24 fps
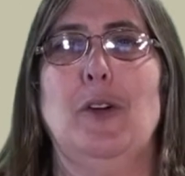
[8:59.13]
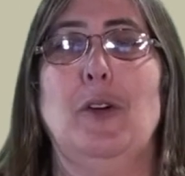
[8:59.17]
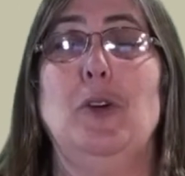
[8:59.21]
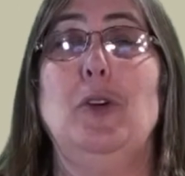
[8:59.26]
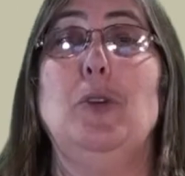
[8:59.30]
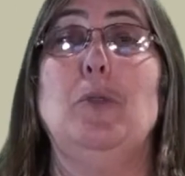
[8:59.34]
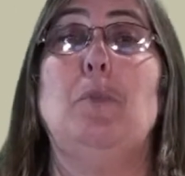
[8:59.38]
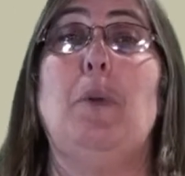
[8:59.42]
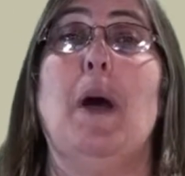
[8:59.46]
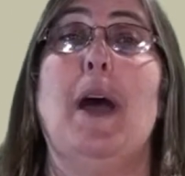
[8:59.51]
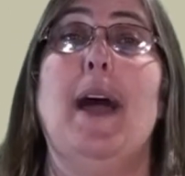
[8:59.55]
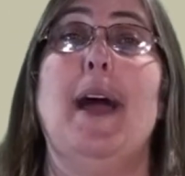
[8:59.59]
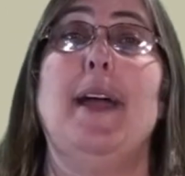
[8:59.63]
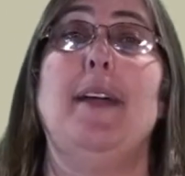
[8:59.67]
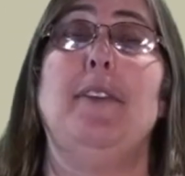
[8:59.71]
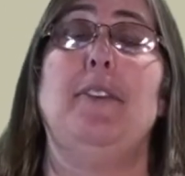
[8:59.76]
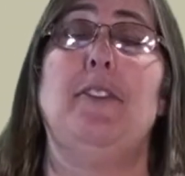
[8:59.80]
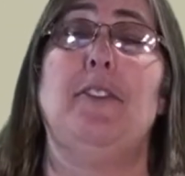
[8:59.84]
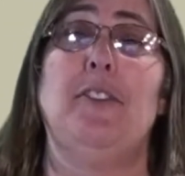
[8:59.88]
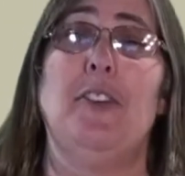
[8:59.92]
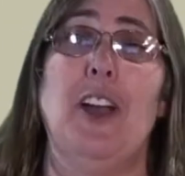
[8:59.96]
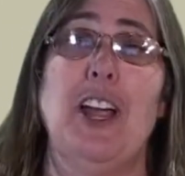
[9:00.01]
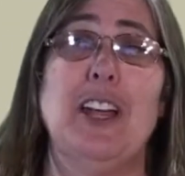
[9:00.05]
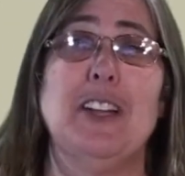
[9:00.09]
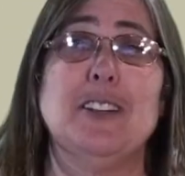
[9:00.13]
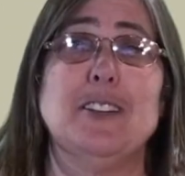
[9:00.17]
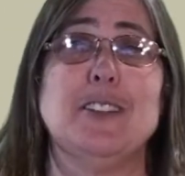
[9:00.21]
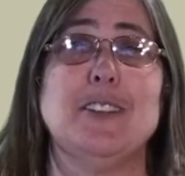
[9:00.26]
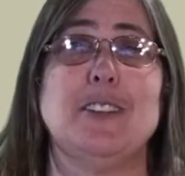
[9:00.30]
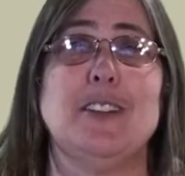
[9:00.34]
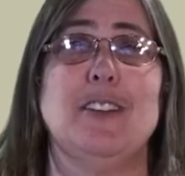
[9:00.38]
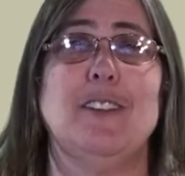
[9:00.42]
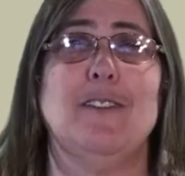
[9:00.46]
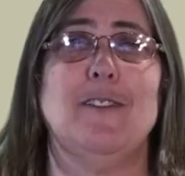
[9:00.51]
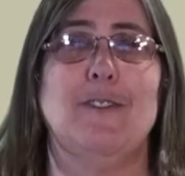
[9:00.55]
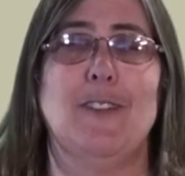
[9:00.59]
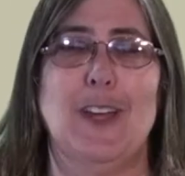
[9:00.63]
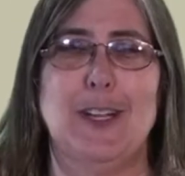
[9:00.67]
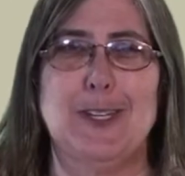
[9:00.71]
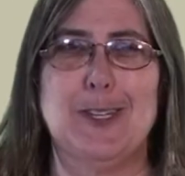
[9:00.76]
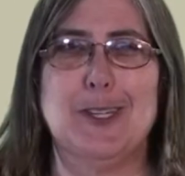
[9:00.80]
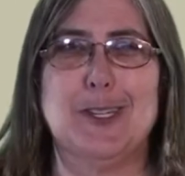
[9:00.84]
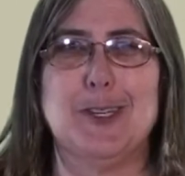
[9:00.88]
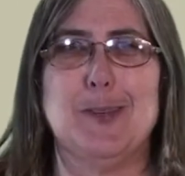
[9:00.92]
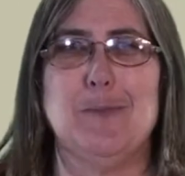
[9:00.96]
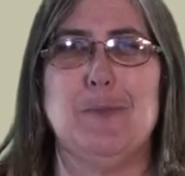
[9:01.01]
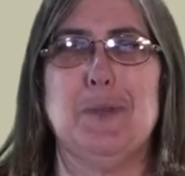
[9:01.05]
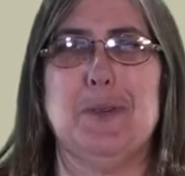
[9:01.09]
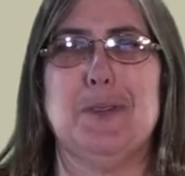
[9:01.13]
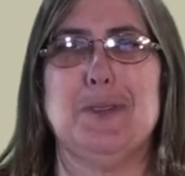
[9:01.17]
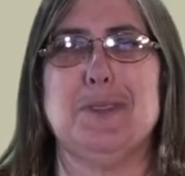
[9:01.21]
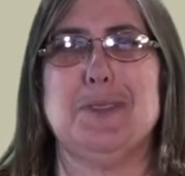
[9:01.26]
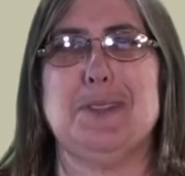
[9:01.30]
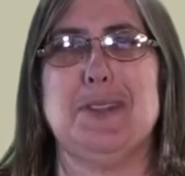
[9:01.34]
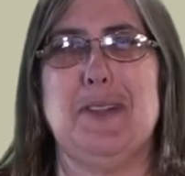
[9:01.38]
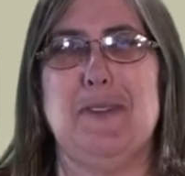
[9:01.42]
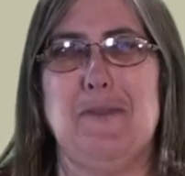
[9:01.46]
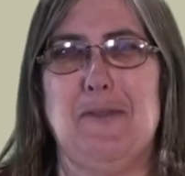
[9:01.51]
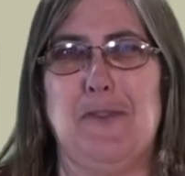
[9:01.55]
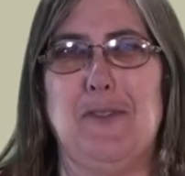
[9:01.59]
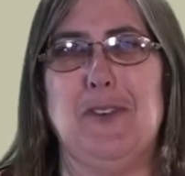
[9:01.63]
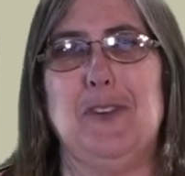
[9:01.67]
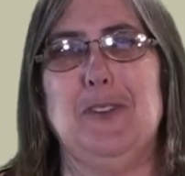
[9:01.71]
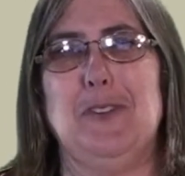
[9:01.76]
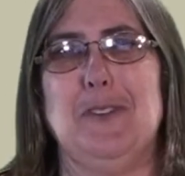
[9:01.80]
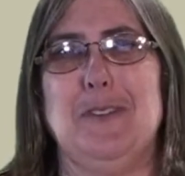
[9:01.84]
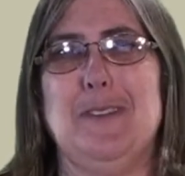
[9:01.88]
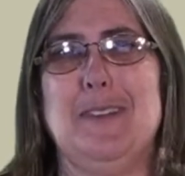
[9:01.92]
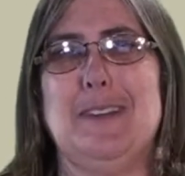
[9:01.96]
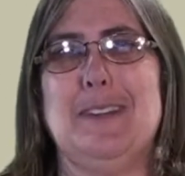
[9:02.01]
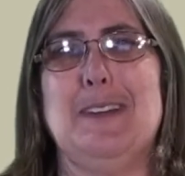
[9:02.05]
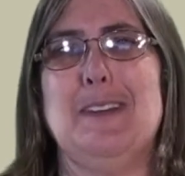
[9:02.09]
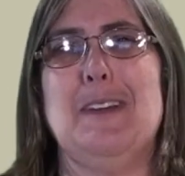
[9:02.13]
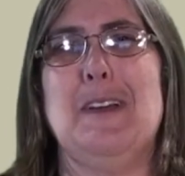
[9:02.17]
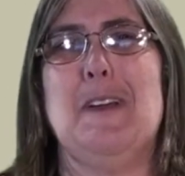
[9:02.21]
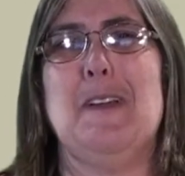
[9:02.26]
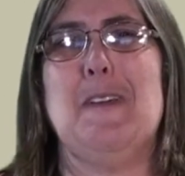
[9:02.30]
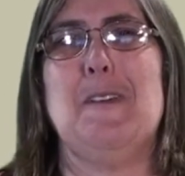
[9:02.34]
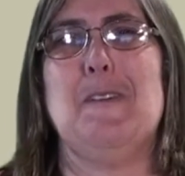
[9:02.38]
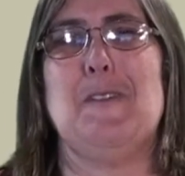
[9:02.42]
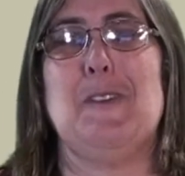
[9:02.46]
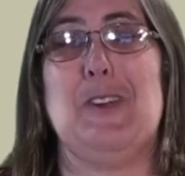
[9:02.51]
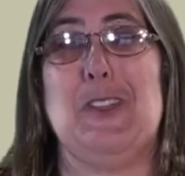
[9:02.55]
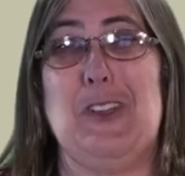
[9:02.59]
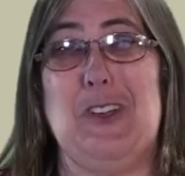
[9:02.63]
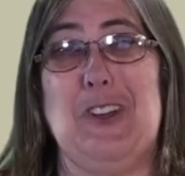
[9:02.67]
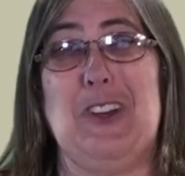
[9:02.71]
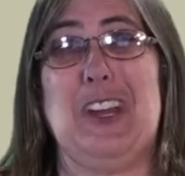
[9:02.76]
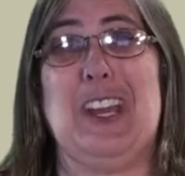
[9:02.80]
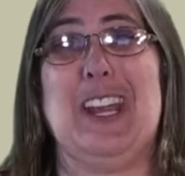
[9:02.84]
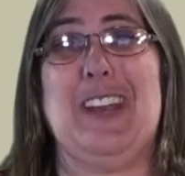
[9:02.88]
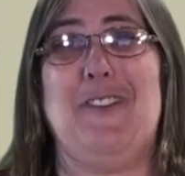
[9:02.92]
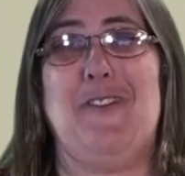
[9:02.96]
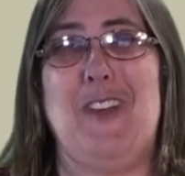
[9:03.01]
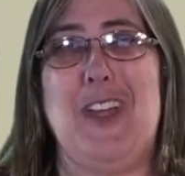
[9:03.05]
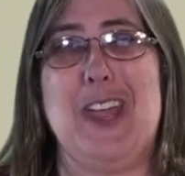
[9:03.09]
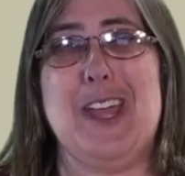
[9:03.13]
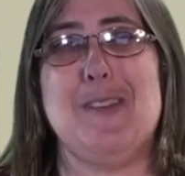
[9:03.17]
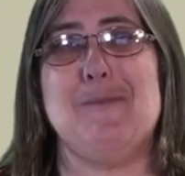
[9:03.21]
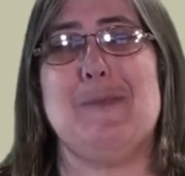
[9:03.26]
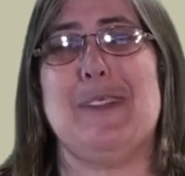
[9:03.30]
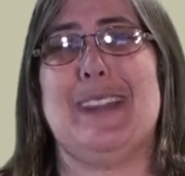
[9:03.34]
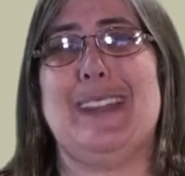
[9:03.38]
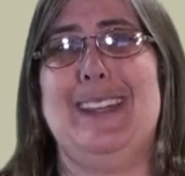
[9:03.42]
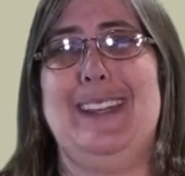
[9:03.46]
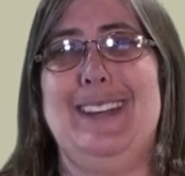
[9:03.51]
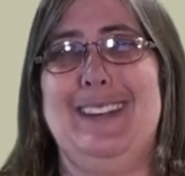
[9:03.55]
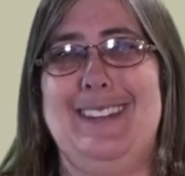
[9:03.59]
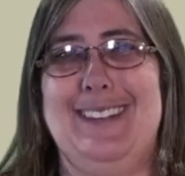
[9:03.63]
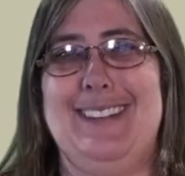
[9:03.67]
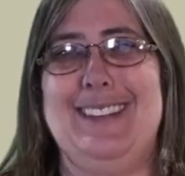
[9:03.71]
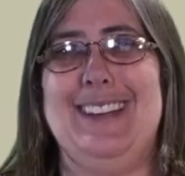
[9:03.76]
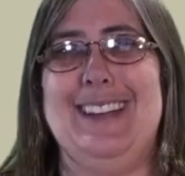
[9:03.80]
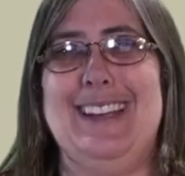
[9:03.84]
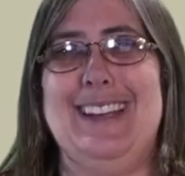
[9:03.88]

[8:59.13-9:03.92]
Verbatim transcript: who buy fresh vegetables and fruits for their families to